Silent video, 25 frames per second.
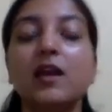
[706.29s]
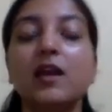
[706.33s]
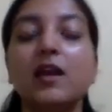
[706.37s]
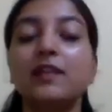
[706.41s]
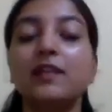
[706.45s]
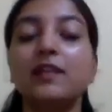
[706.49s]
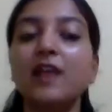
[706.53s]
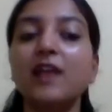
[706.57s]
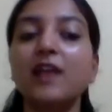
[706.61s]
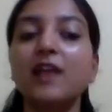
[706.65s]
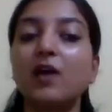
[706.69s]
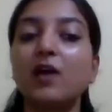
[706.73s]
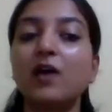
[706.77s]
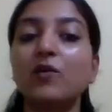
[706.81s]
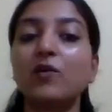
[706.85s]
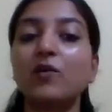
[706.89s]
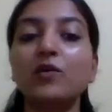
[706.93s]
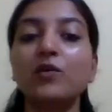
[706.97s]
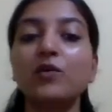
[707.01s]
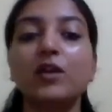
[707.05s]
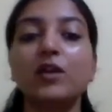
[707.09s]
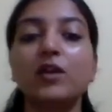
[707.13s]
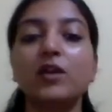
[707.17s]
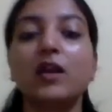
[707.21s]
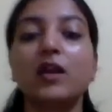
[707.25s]
Now,
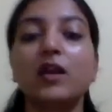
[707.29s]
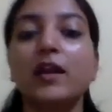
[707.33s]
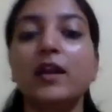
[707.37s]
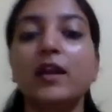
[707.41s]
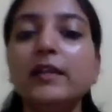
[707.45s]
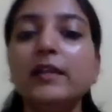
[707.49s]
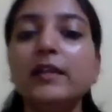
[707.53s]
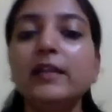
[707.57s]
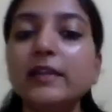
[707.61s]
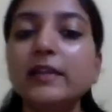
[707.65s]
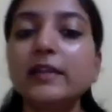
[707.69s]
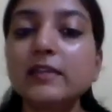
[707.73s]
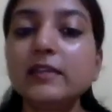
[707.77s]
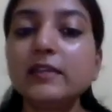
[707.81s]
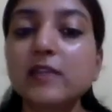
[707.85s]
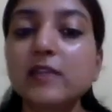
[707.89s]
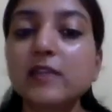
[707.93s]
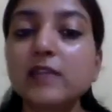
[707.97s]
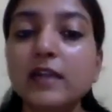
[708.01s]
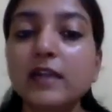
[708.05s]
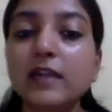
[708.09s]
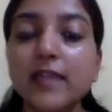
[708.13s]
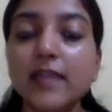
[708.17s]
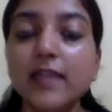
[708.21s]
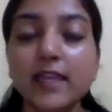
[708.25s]
it is
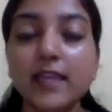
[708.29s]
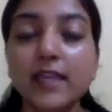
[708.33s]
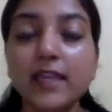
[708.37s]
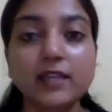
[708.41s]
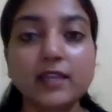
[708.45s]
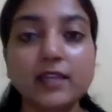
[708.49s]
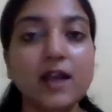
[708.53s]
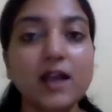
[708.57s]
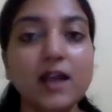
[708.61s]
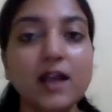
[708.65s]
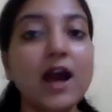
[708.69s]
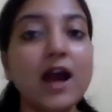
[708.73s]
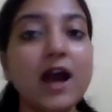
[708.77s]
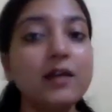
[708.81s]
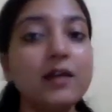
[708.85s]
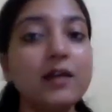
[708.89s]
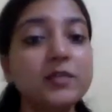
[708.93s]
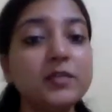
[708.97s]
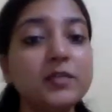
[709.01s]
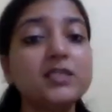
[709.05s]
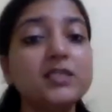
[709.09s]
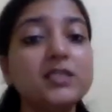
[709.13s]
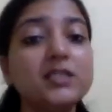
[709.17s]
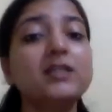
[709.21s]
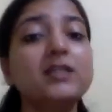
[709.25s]
attaining the
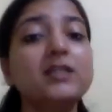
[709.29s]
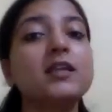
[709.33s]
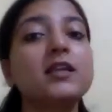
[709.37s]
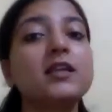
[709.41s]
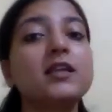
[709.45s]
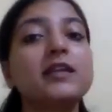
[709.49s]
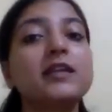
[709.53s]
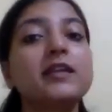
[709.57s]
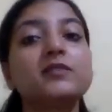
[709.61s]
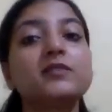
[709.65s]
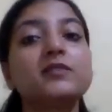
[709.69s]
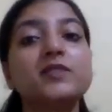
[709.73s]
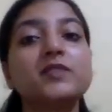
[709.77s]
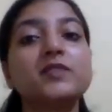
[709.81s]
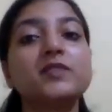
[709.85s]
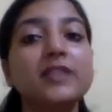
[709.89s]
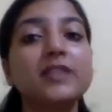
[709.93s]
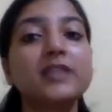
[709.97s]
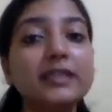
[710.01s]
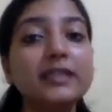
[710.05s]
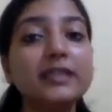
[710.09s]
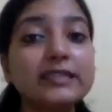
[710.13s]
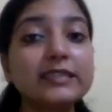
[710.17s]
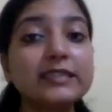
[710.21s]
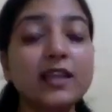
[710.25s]
RBC in the case of the
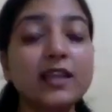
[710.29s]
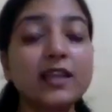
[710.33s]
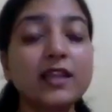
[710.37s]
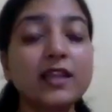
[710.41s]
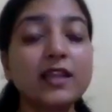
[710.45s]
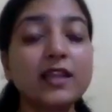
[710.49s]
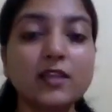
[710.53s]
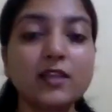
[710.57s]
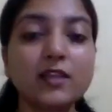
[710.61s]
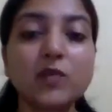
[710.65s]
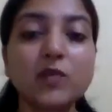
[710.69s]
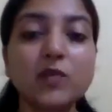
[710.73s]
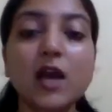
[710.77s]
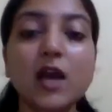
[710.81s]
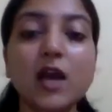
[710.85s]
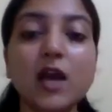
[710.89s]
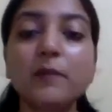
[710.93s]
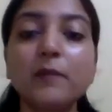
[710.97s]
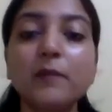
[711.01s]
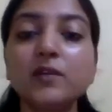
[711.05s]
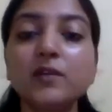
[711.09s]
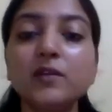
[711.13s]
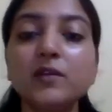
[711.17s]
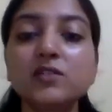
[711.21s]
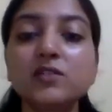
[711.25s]
sickle cell anemia
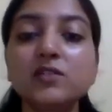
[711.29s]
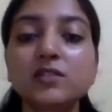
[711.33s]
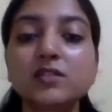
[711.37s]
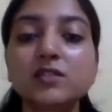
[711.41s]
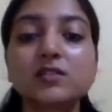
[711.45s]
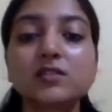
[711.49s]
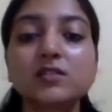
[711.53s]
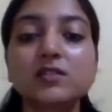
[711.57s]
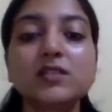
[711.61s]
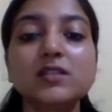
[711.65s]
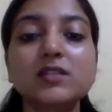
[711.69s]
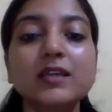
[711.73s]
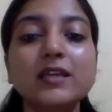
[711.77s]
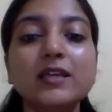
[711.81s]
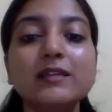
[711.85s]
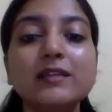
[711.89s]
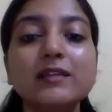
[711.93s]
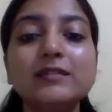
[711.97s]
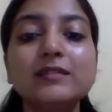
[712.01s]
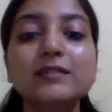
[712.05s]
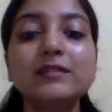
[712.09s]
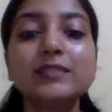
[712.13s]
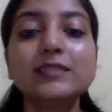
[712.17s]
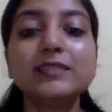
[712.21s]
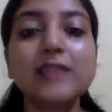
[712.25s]
appears as a
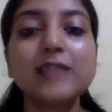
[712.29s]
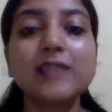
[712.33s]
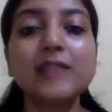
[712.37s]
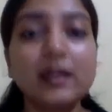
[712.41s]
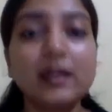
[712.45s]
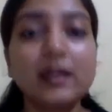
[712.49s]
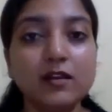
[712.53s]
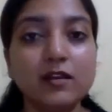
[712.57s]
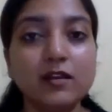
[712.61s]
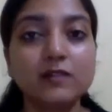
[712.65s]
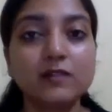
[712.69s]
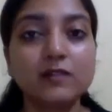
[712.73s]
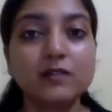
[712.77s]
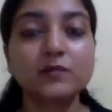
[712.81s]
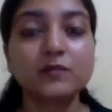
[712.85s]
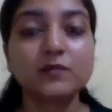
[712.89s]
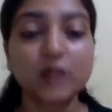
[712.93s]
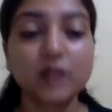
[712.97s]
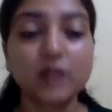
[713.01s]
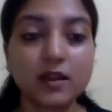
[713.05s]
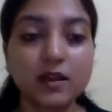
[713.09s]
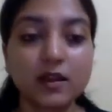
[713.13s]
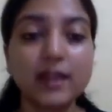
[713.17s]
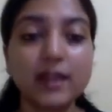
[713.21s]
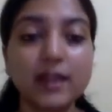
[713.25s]
sickle cell,
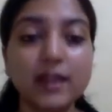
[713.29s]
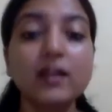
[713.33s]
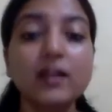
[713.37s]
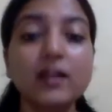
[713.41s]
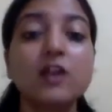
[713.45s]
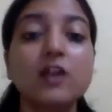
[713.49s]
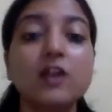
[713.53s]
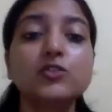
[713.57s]
right?